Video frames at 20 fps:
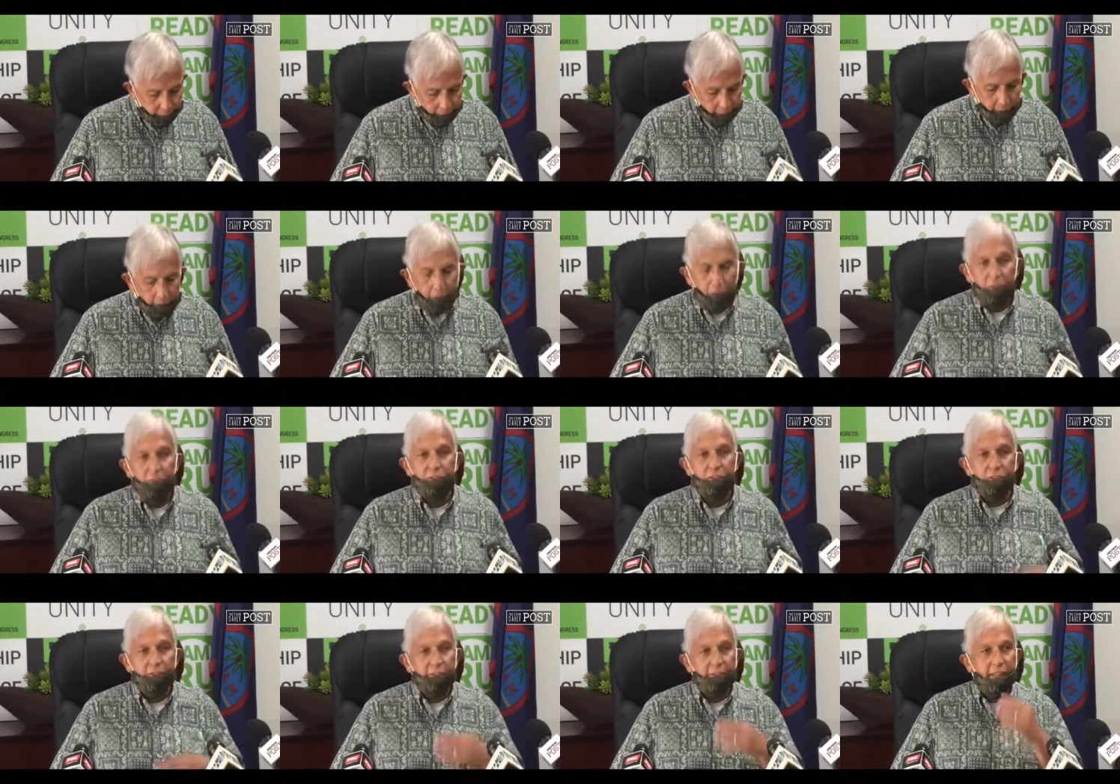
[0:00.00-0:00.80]
He
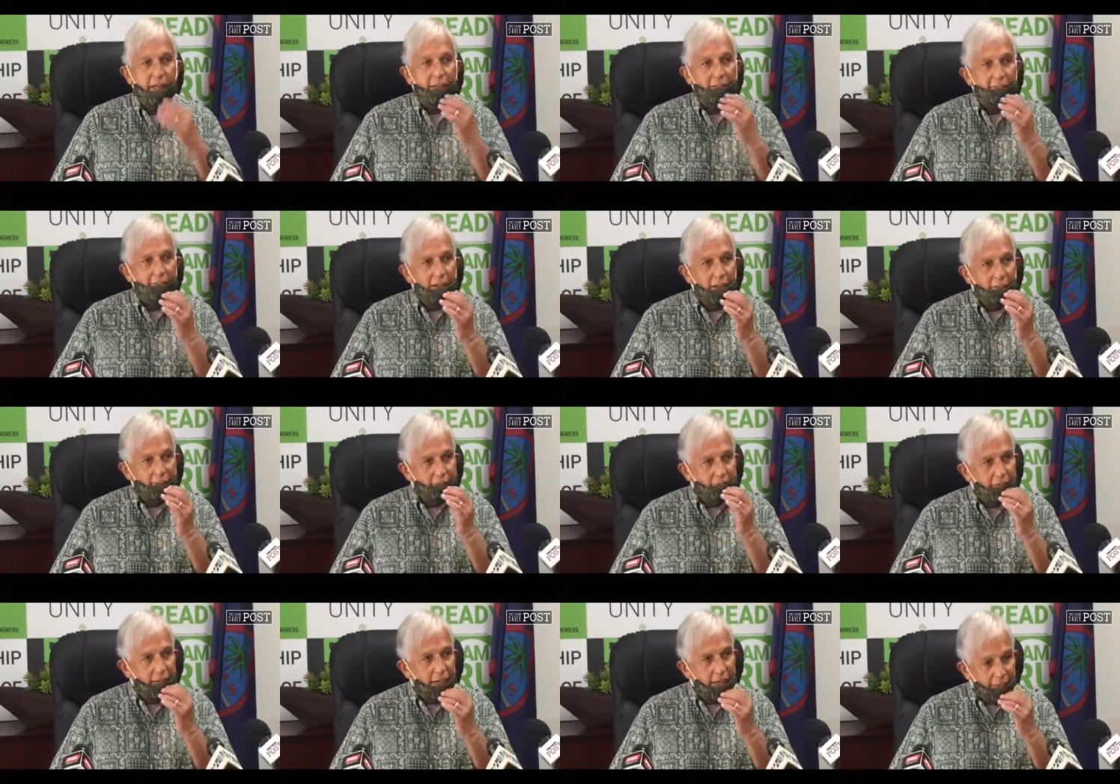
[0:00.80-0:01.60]
also stands
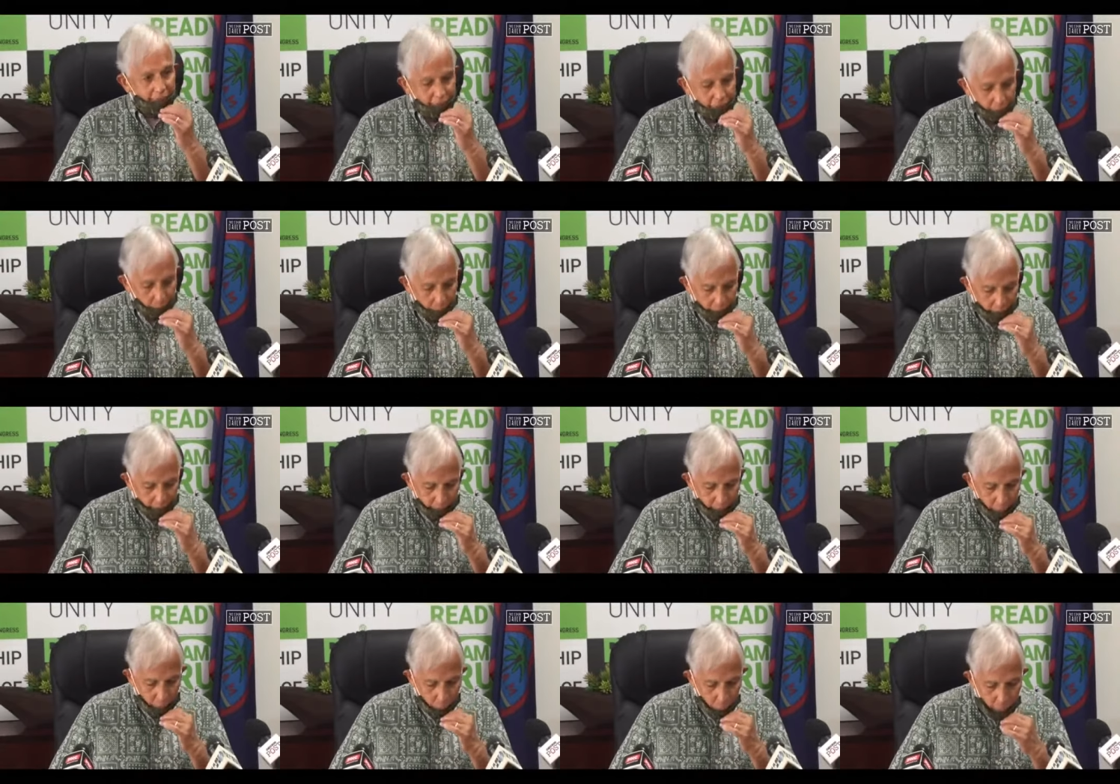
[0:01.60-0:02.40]
out for having one
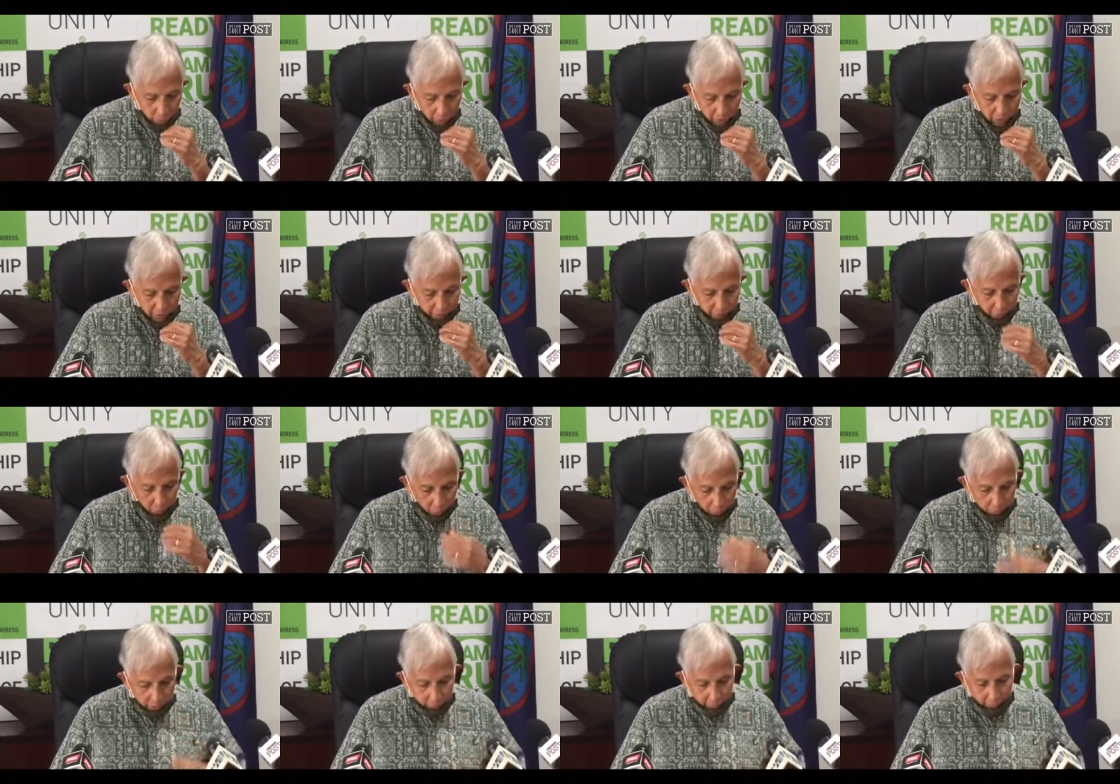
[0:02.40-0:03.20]
of the worst
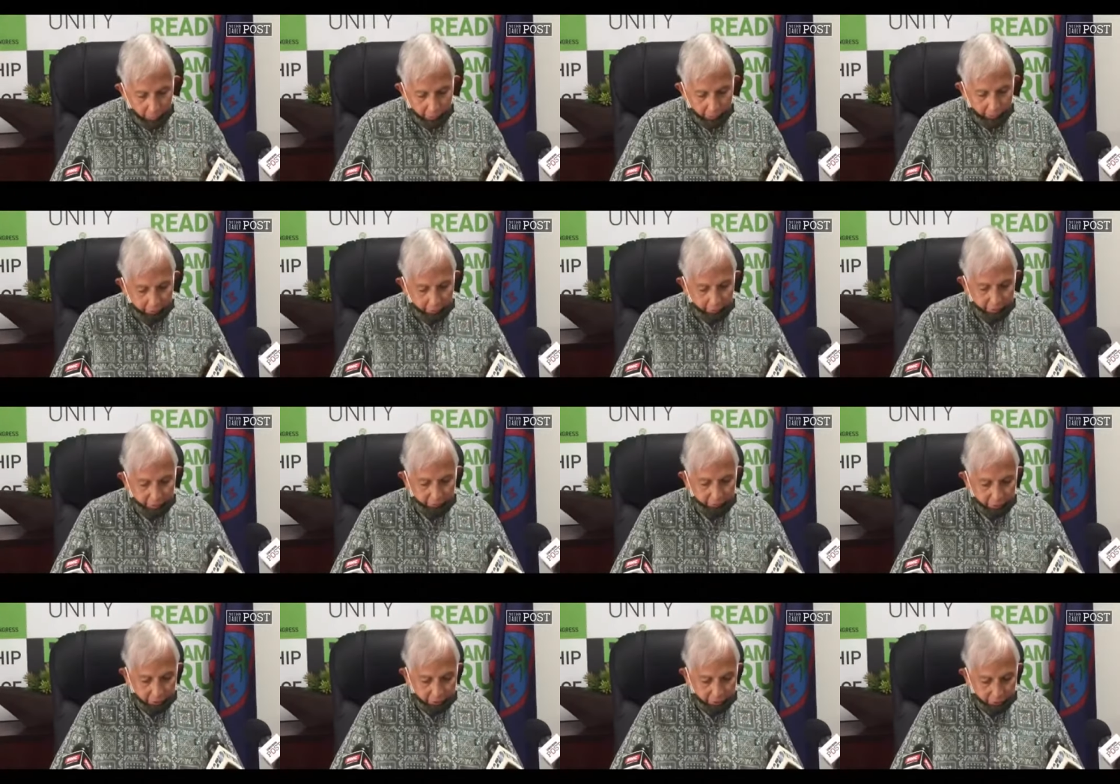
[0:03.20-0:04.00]
voting records
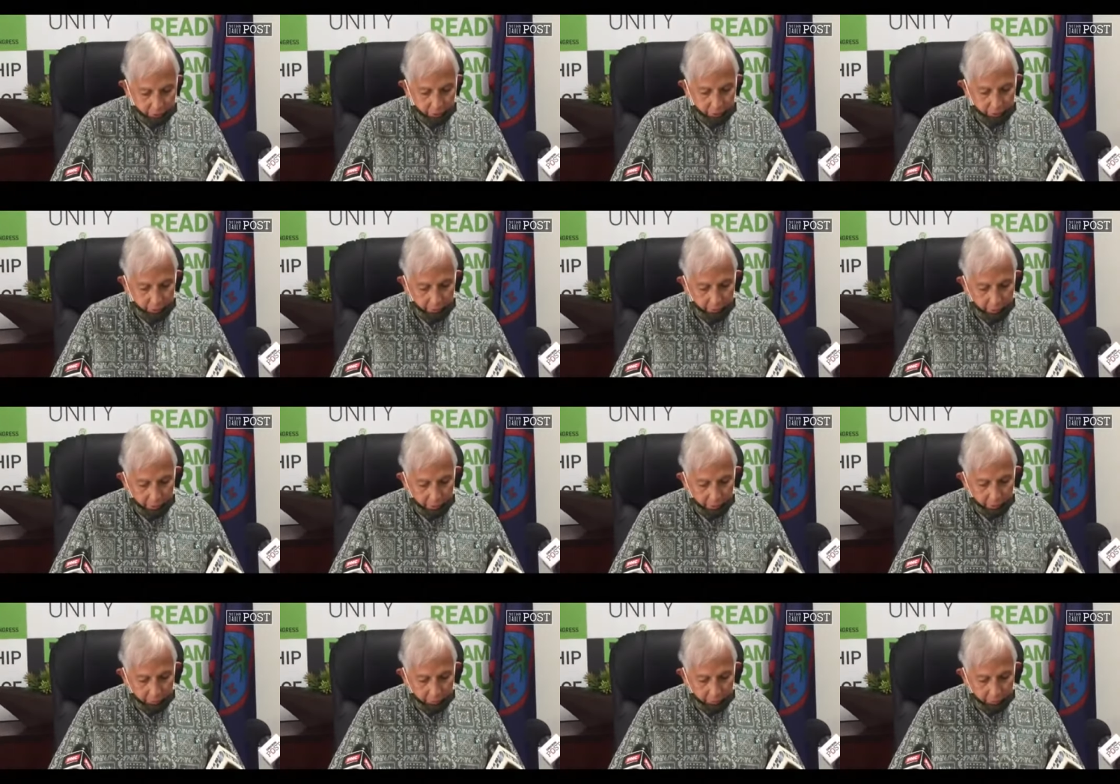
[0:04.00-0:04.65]
of this term,